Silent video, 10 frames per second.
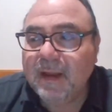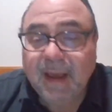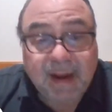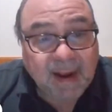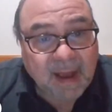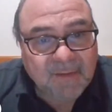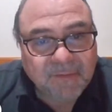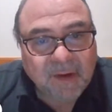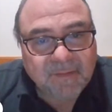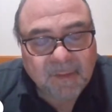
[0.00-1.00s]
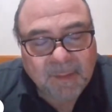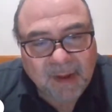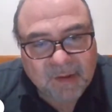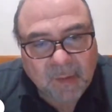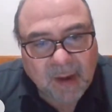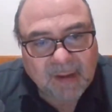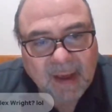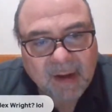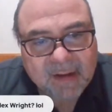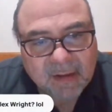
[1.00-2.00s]
again, I got in front of him and I squatted
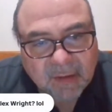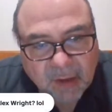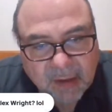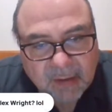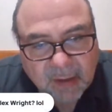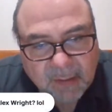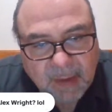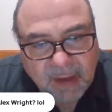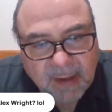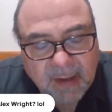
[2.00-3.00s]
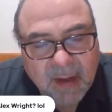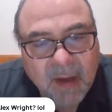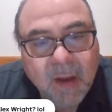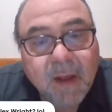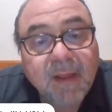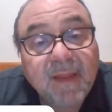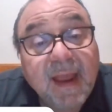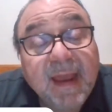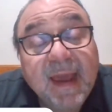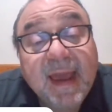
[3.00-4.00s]
down. I said, look at me.
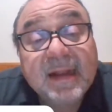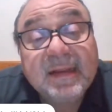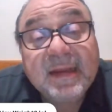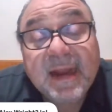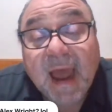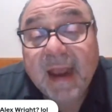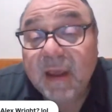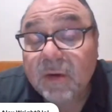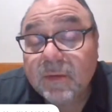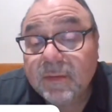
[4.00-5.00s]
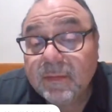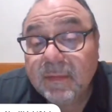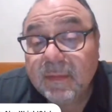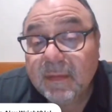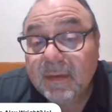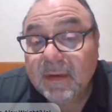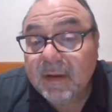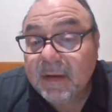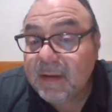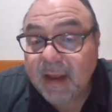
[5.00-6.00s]
They can't deny you.
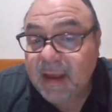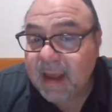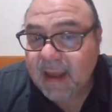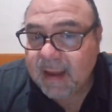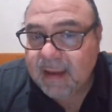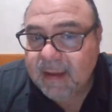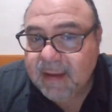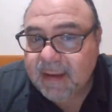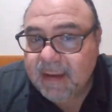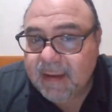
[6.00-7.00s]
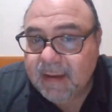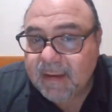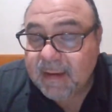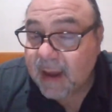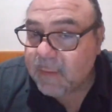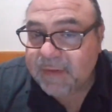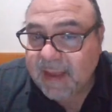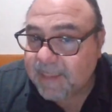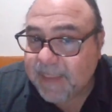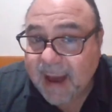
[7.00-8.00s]
They can't. Not with
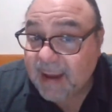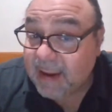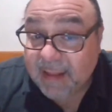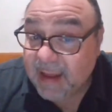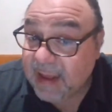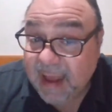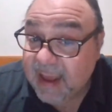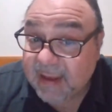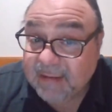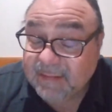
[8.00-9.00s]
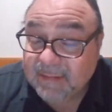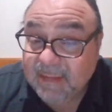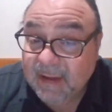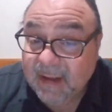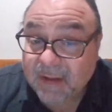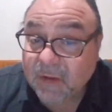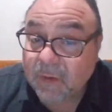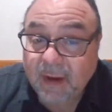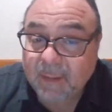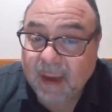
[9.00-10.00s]
that body. They can't. It's
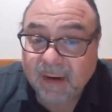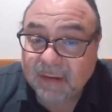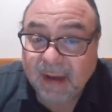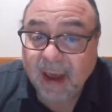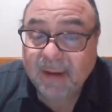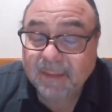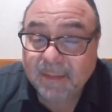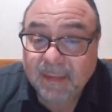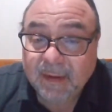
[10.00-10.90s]
only a matter of time.